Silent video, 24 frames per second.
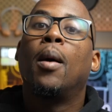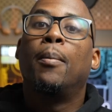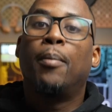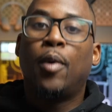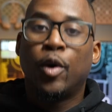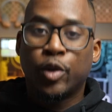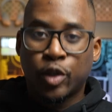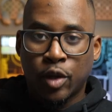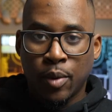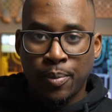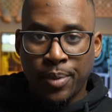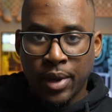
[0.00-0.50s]

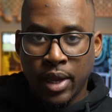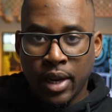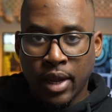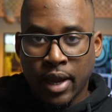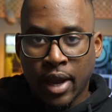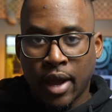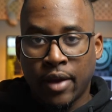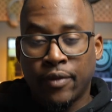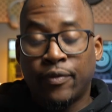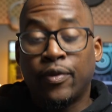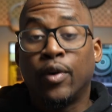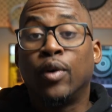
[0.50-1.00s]
Most competing
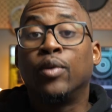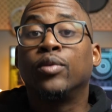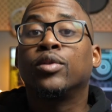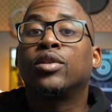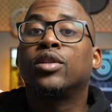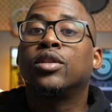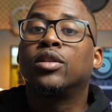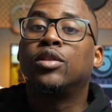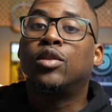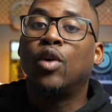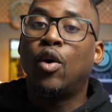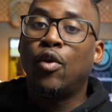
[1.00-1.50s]
headphones
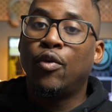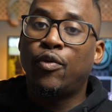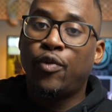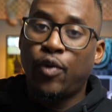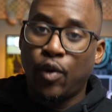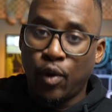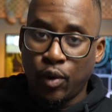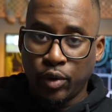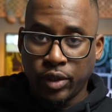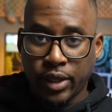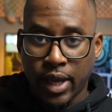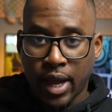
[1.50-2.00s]
don't
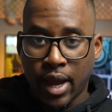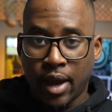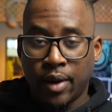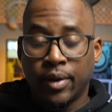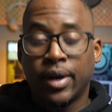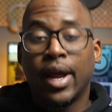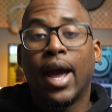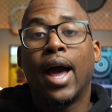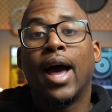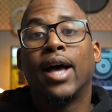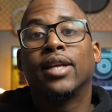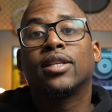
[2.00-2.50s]
fold down
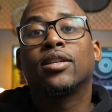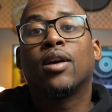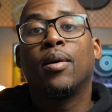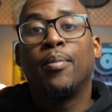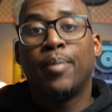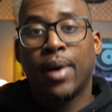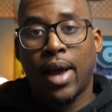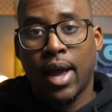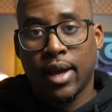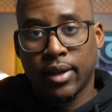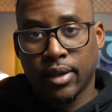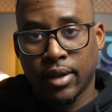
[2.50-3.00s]
as
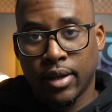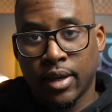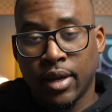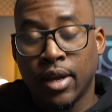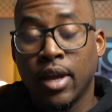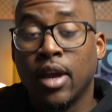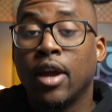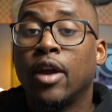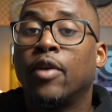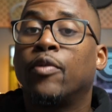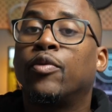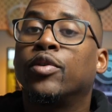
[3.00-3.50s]
compactly,
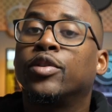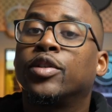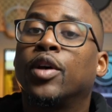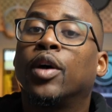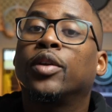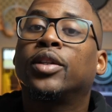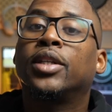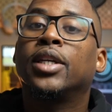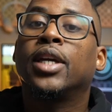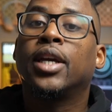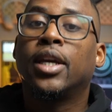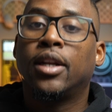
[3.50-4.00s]

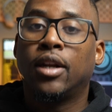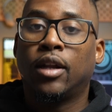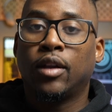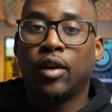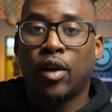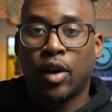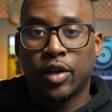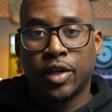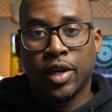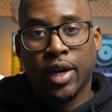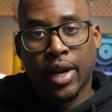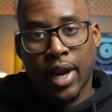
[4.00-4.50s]
resulting in a
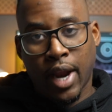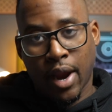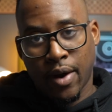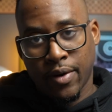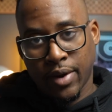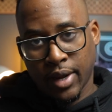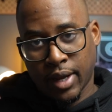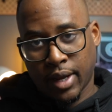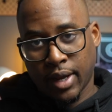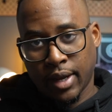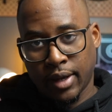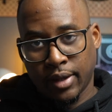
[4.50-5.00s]
larger
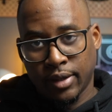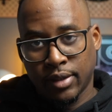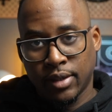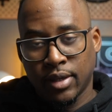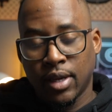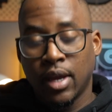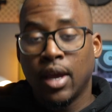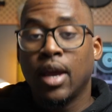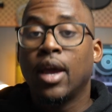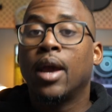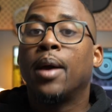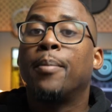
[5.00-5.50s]
carrying case,
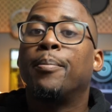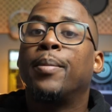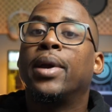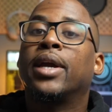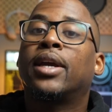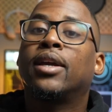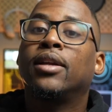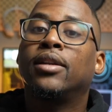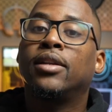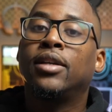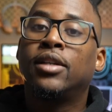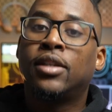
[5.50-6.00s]

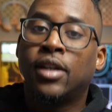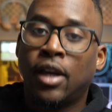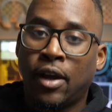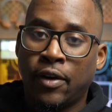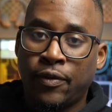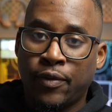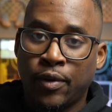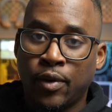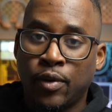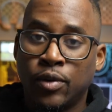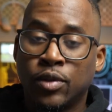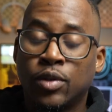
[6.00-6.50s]
making these
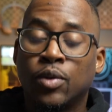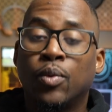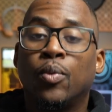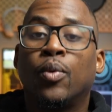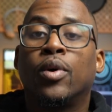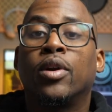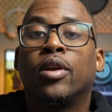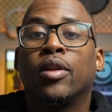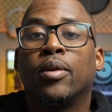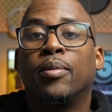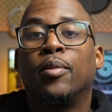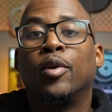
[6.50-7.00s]
headphones
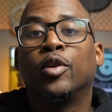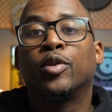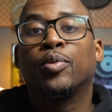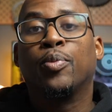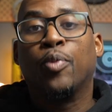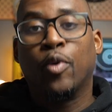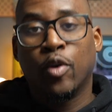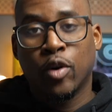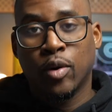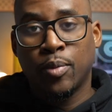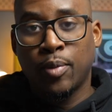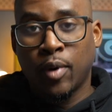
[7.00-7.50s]
one of the most
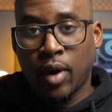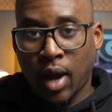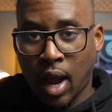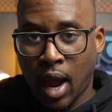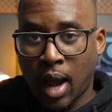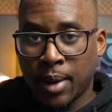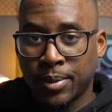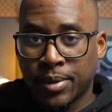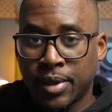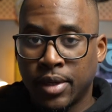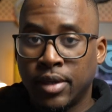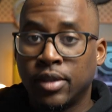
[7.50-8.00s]
portable
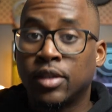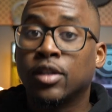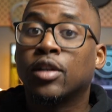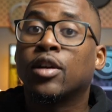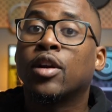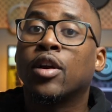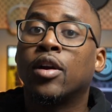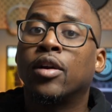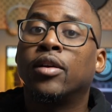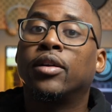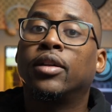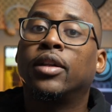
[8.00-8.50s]
options
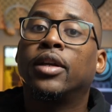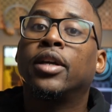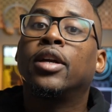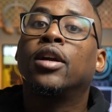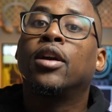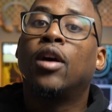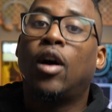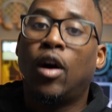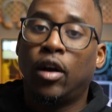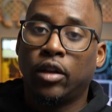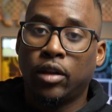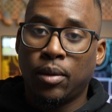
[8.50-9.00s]
currently
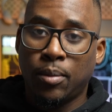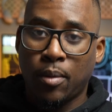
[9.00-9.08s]
on the